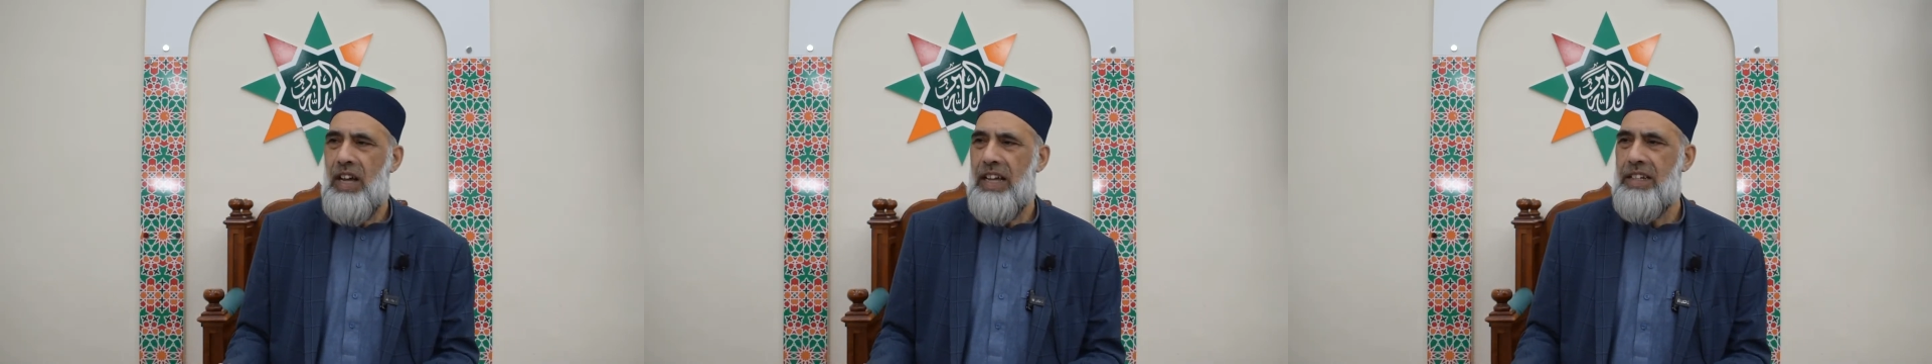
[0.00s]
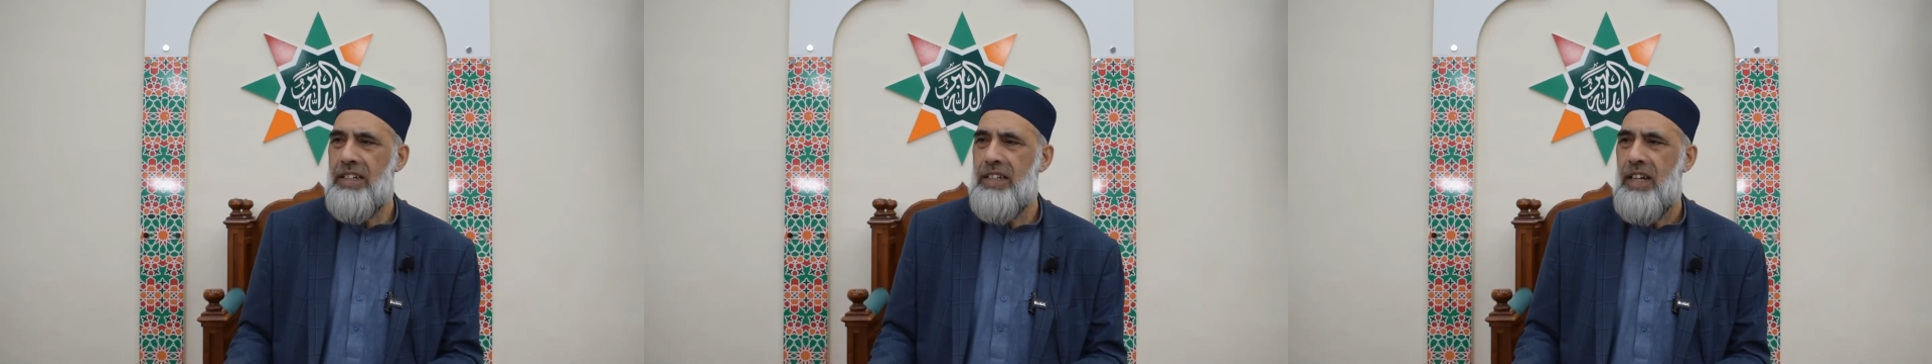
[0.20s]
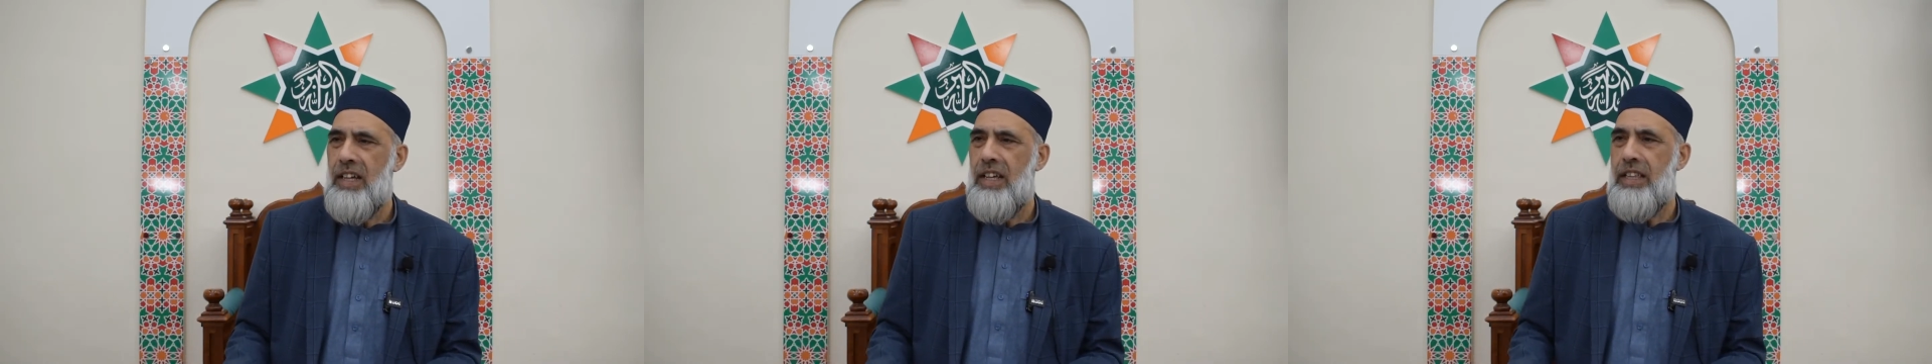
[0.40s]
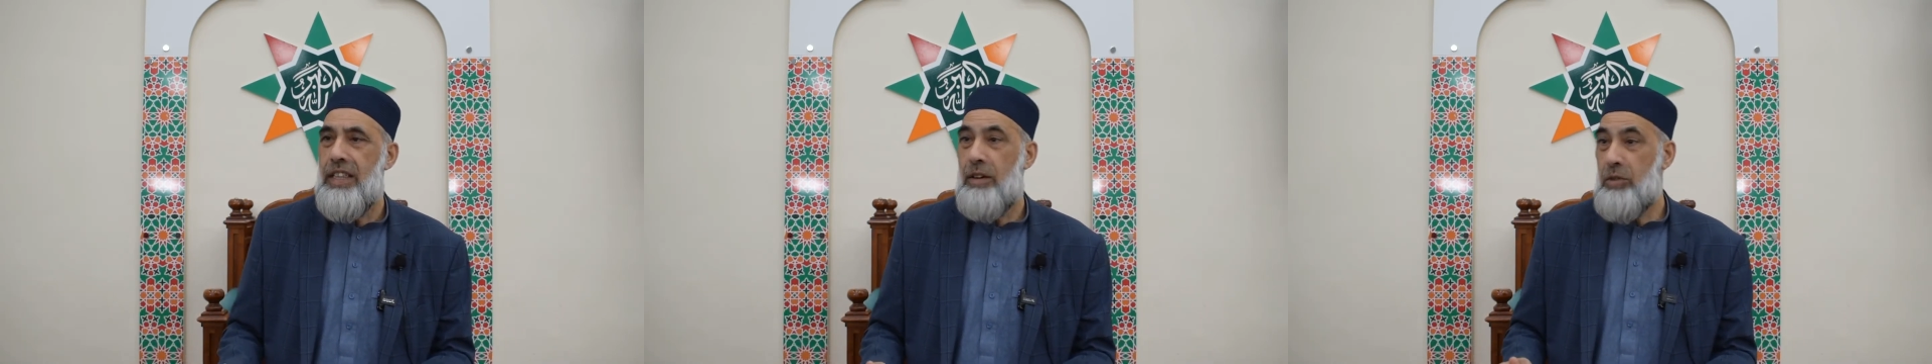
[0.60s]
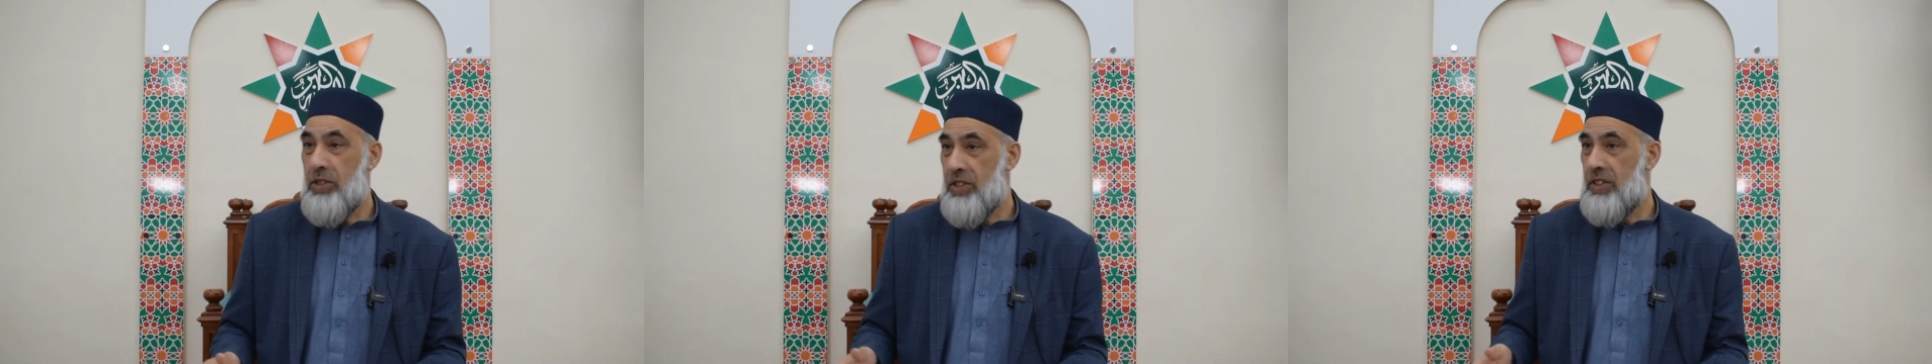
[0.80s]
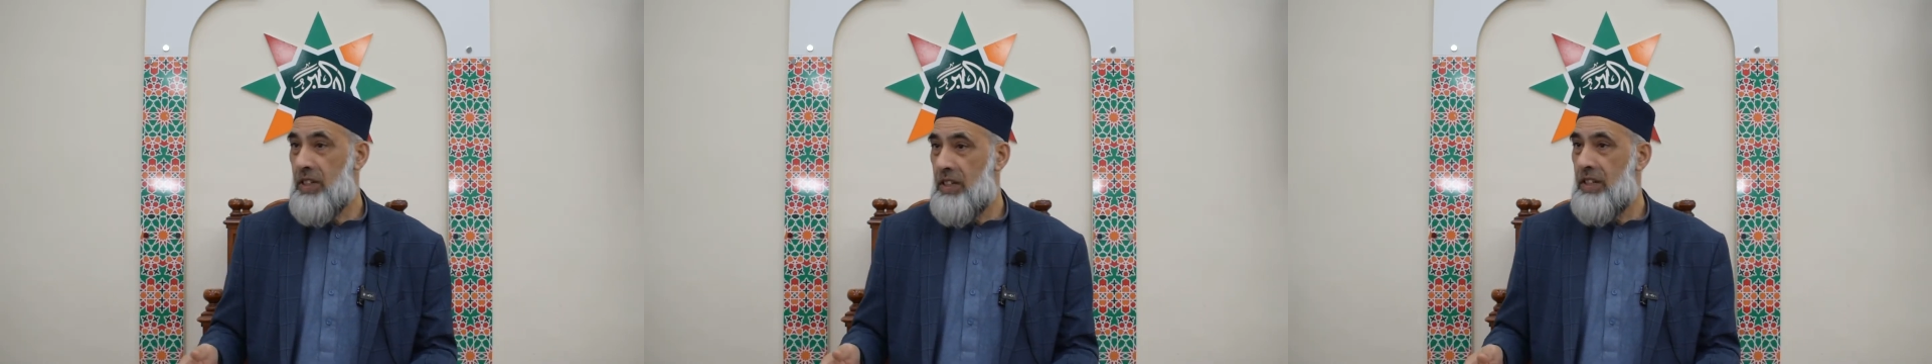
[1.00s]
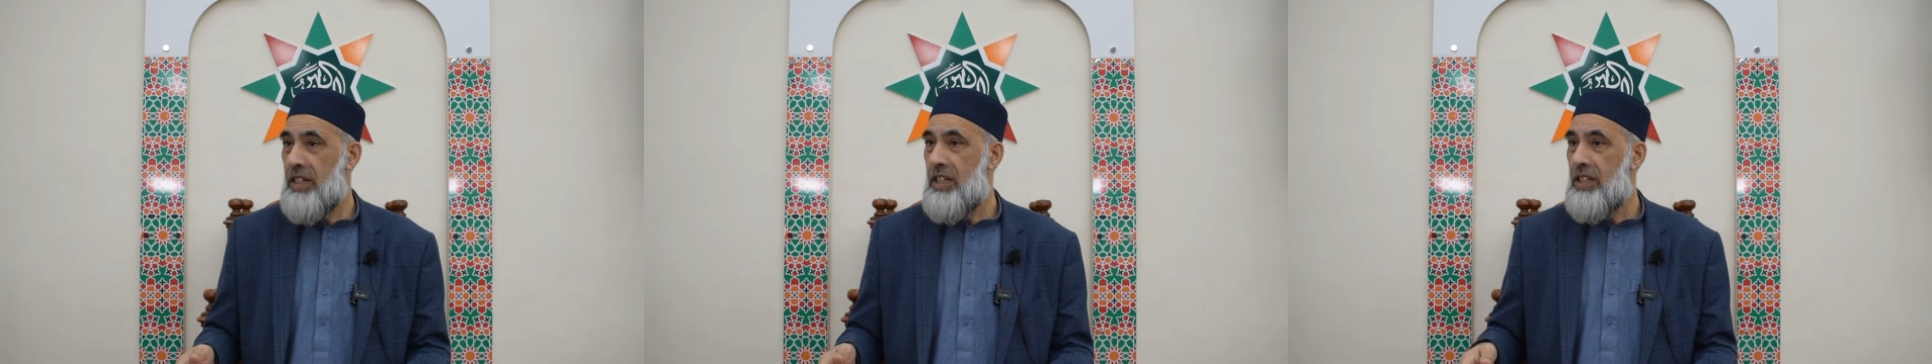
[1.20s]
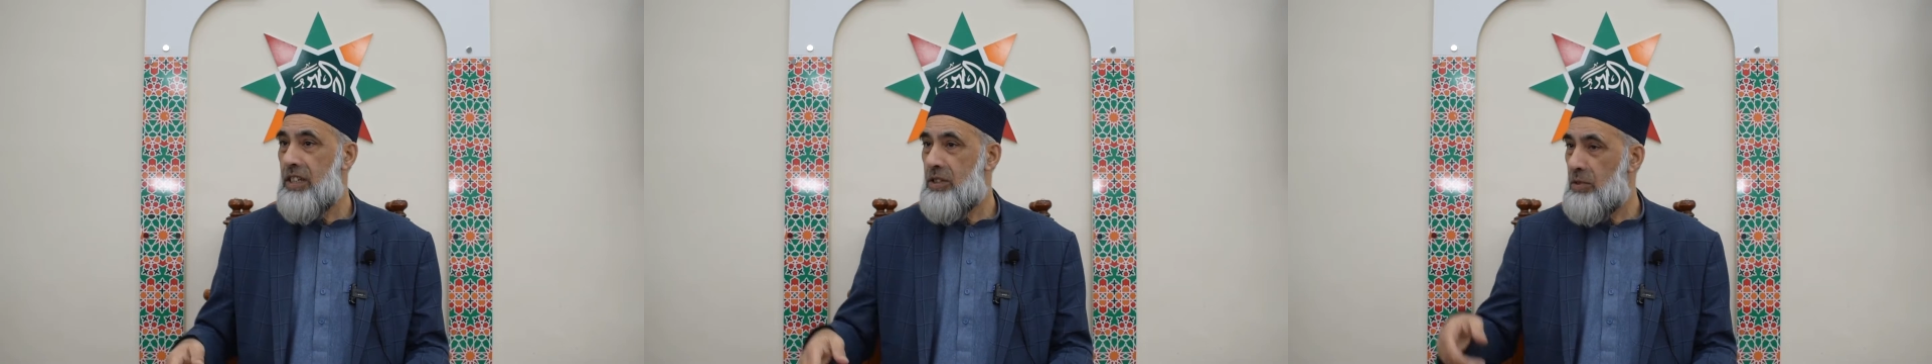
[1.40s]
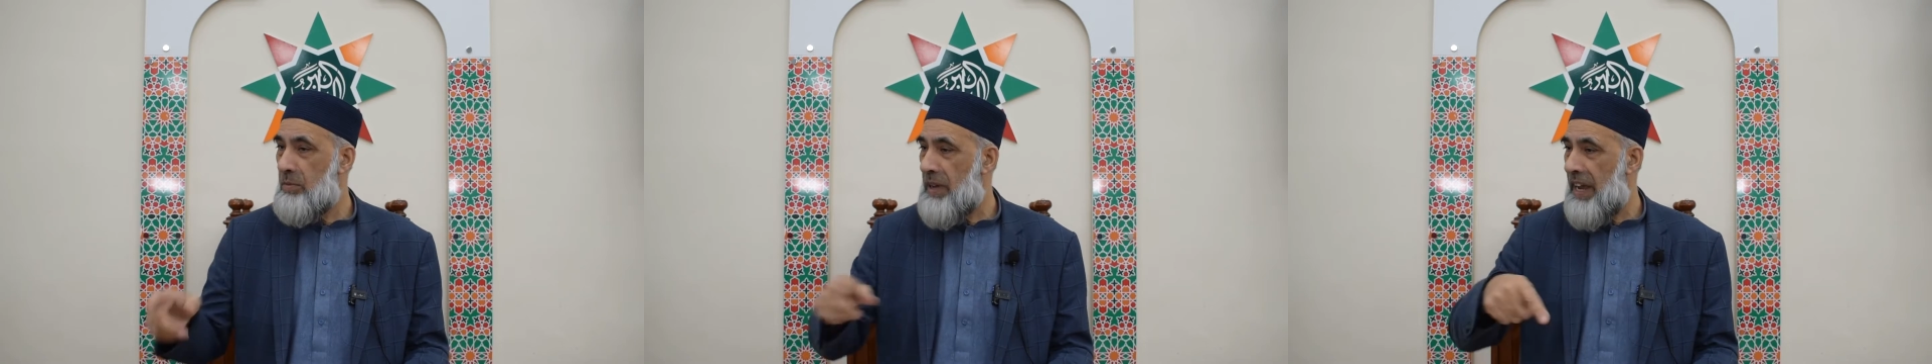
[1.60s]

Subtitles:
And there were certainly some